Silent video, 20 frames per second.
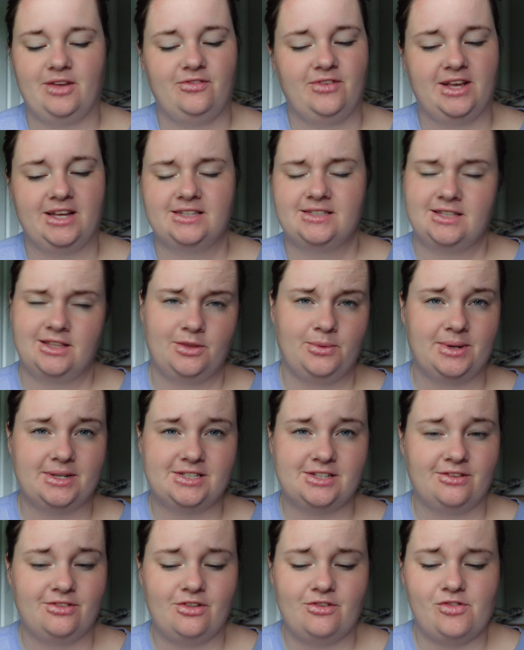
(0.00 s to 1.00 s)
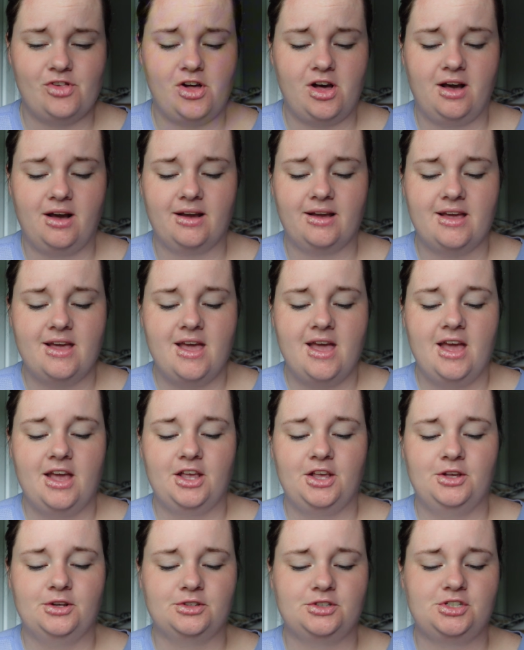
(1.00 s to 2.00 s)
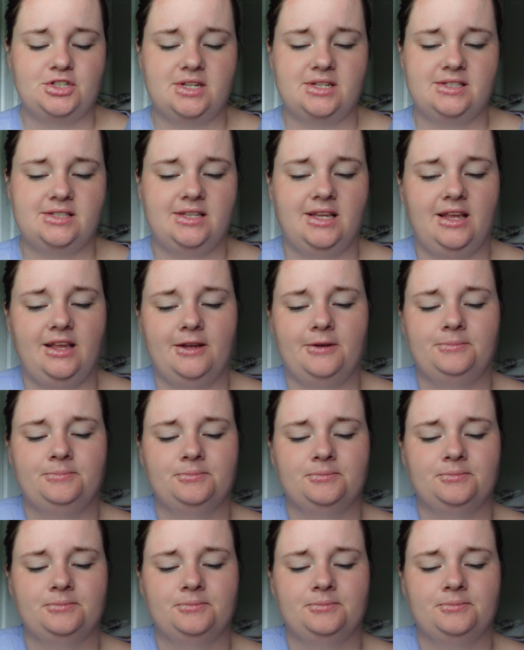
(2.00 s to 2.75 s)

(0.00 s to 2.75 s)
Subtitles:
face in the rest of the vlog. You'll just see